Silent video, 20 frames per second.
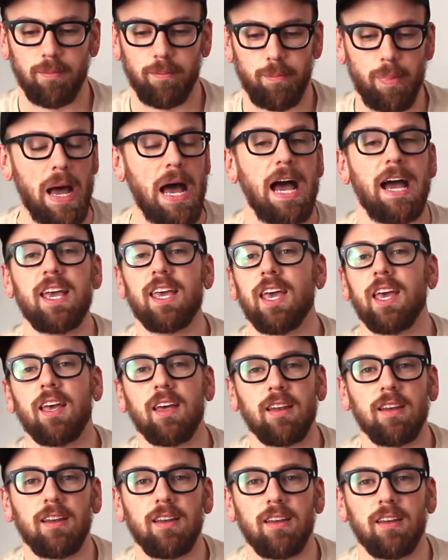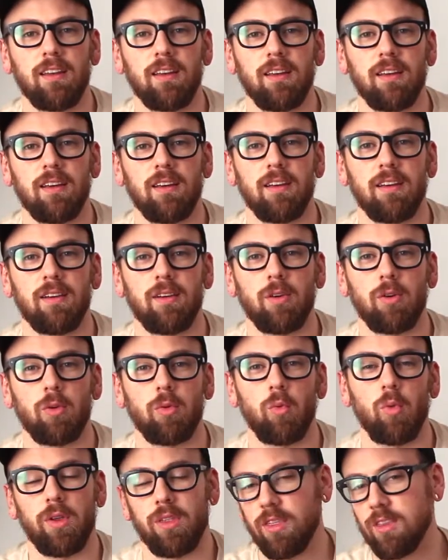buy-in
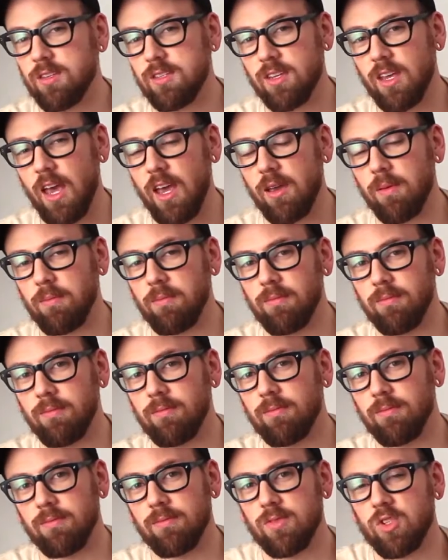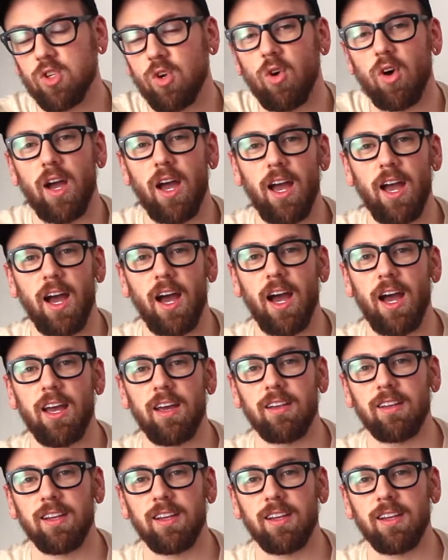with this game. So I